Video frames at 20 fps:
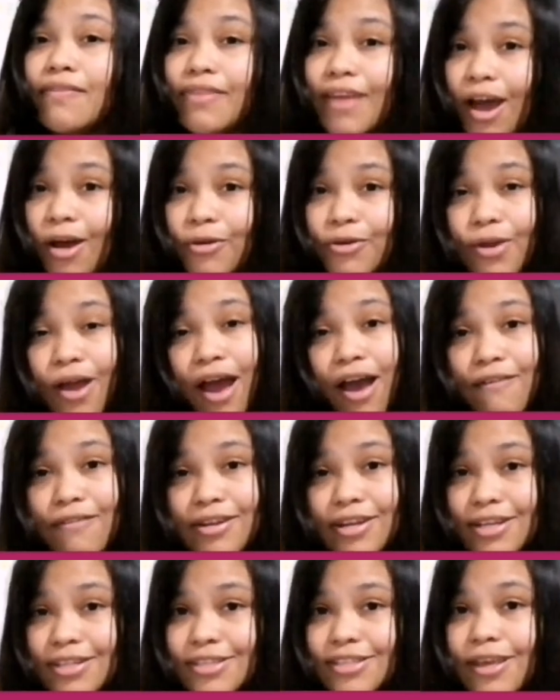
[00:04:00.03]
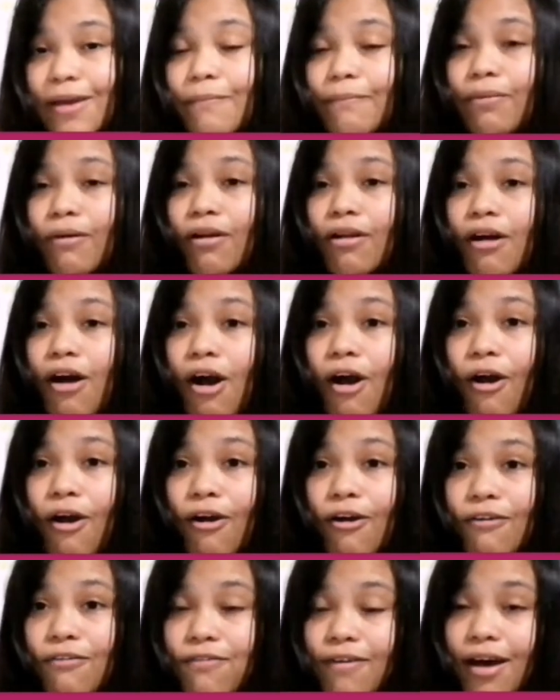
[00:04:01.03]
Now you have an example
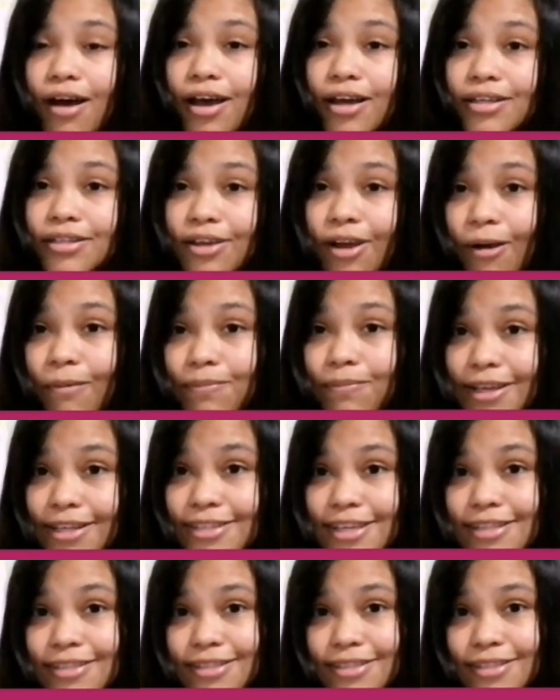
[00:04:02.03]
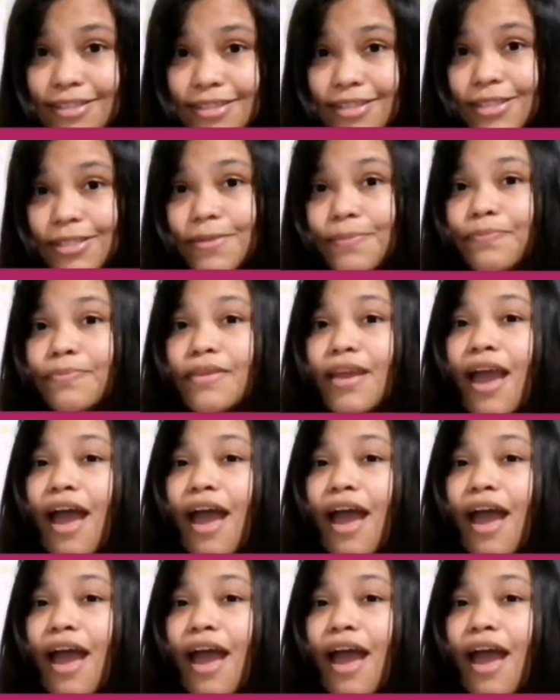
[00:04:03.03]
of complex sentences.